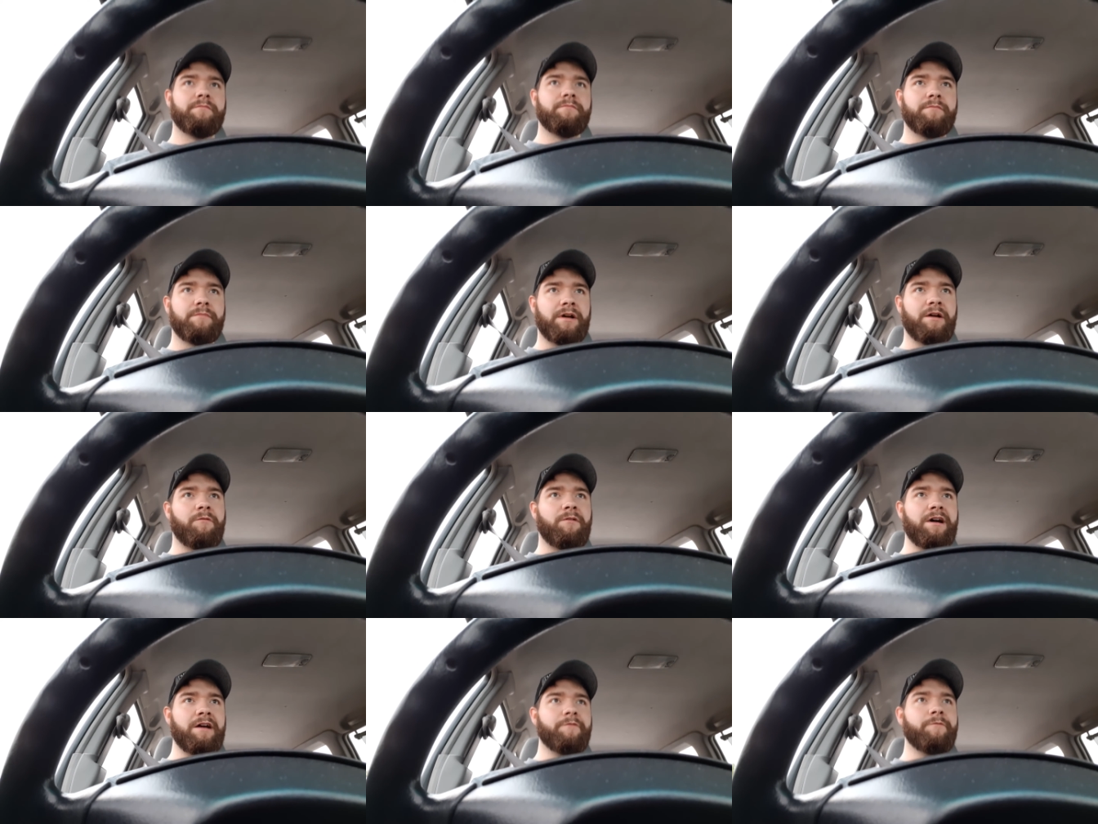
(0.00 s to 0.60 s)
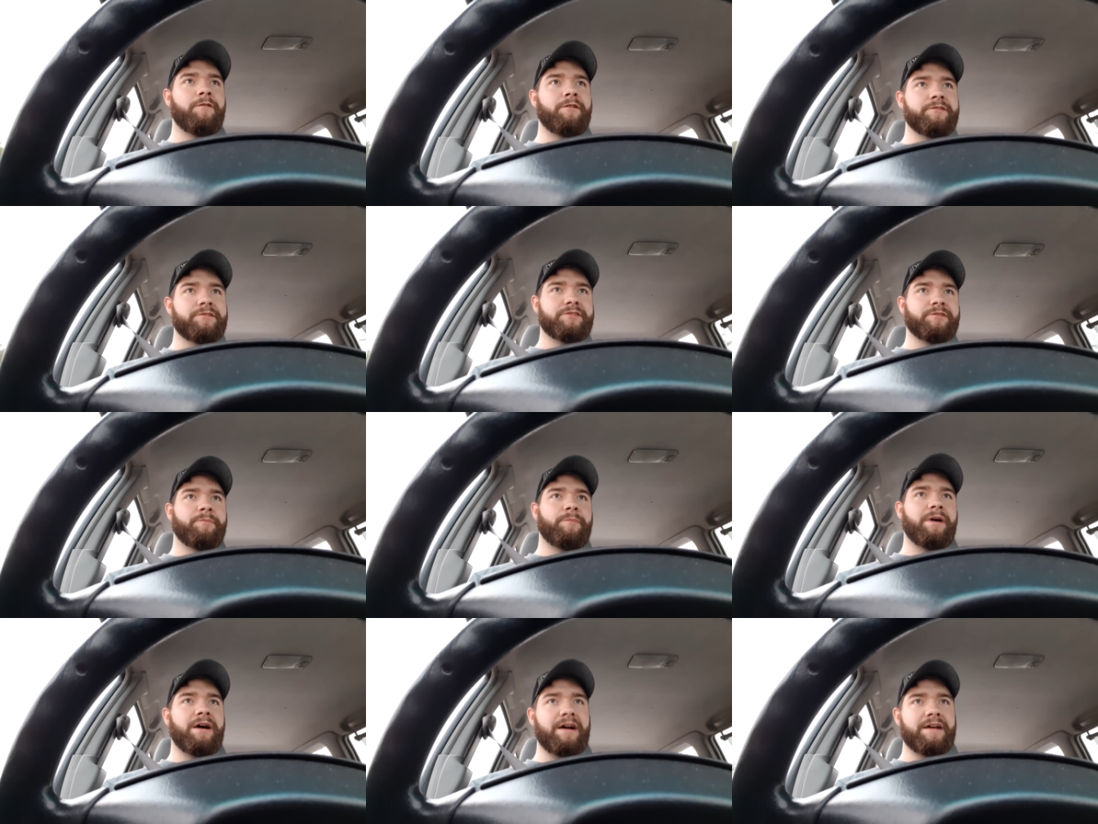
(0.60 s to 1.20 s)
my wife wants
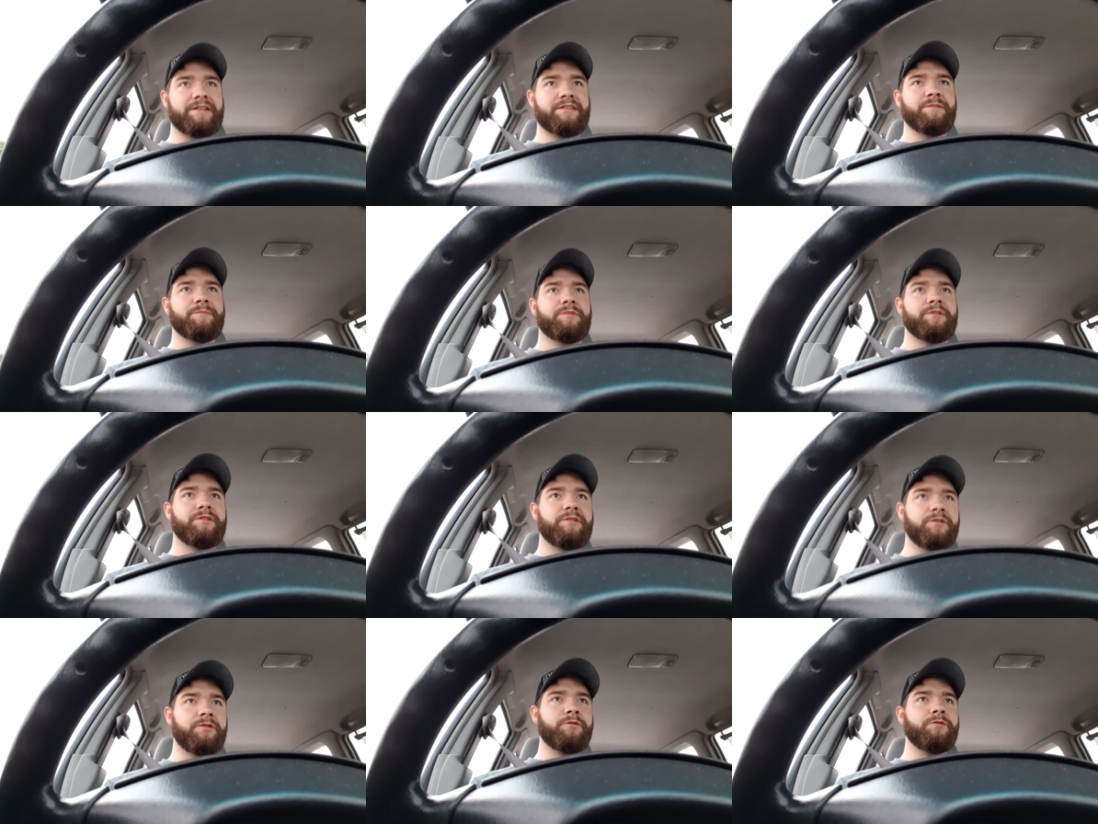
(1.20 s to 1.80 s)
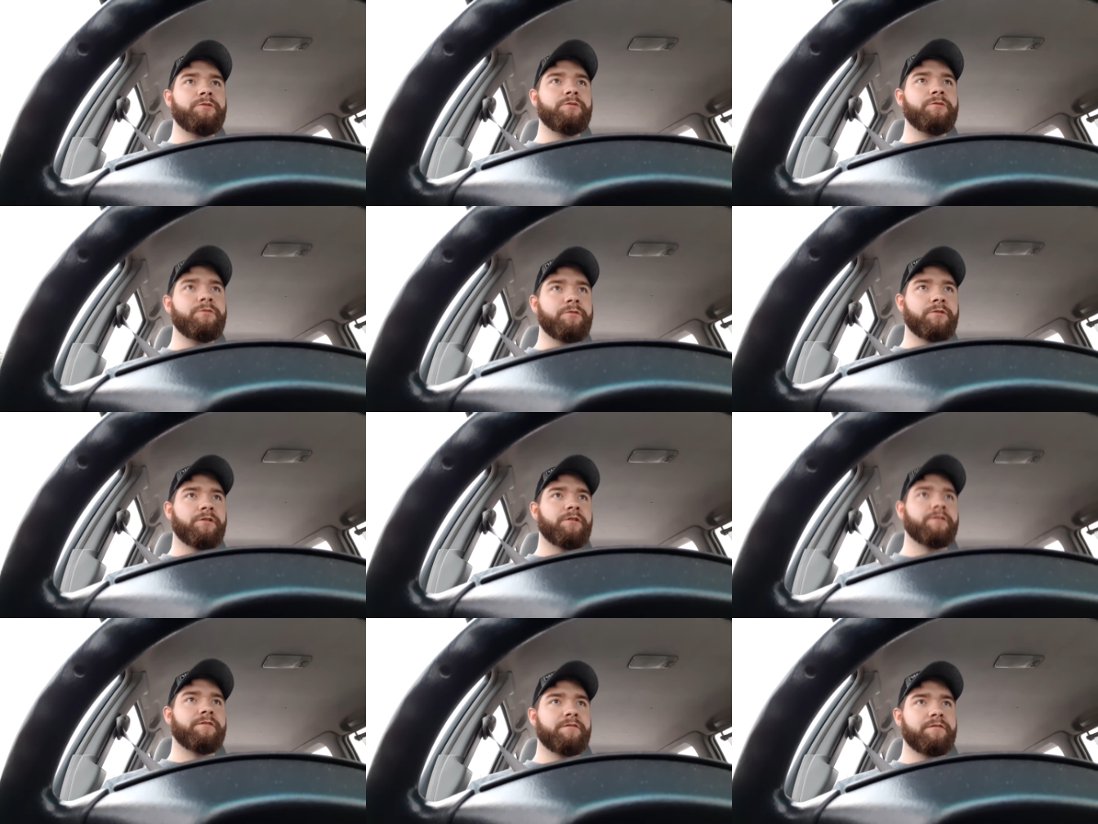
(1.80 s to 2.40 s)
to buy something new
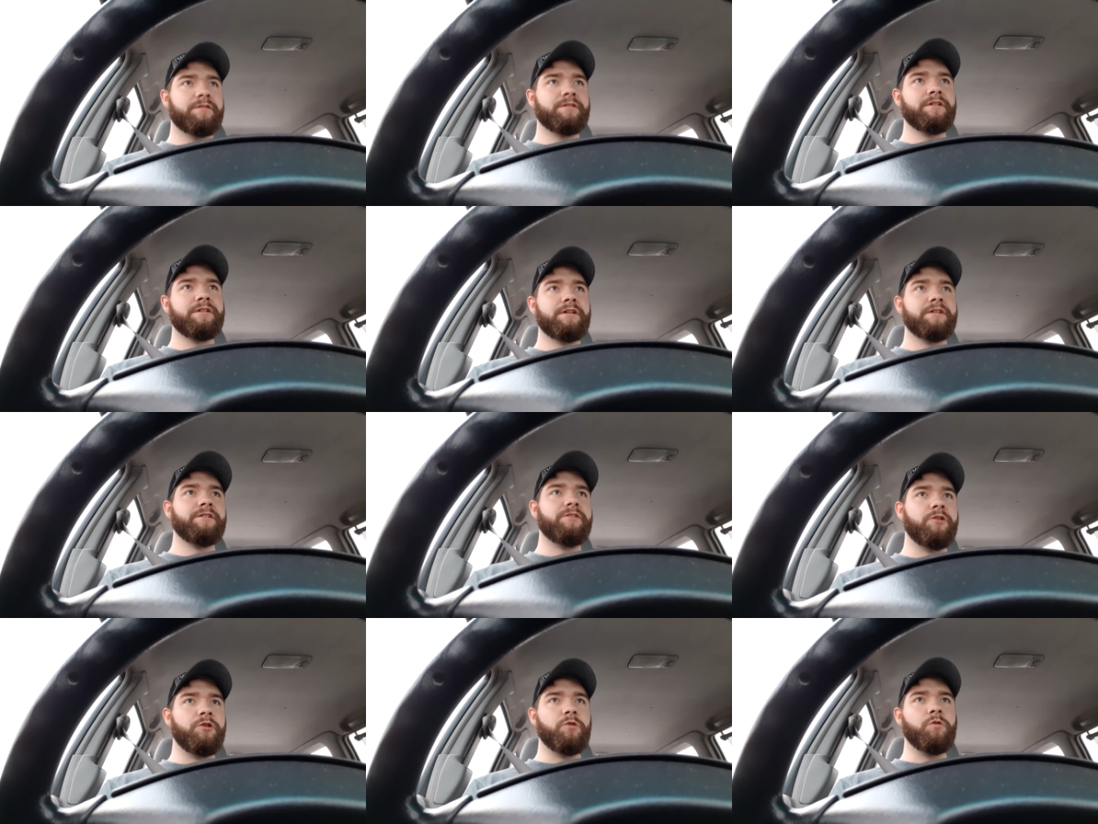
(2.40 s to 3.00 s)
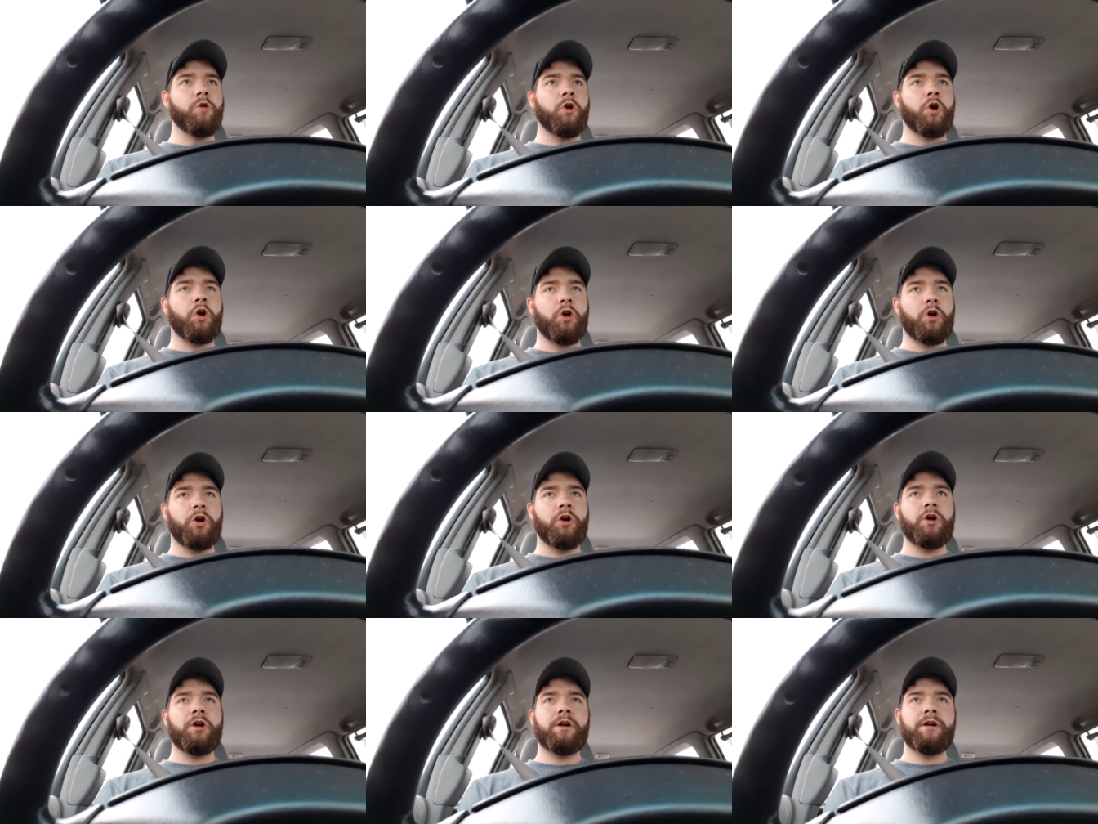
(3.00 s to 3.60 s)
or
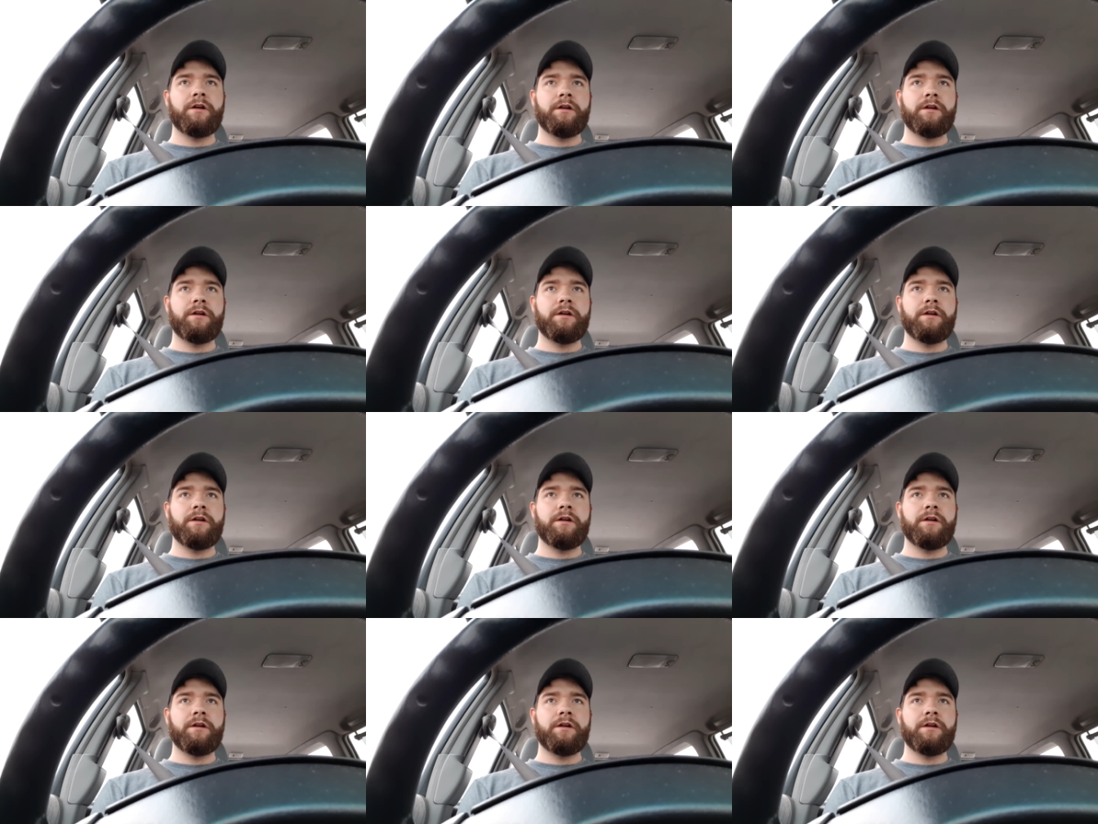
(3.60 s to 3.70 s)
newer,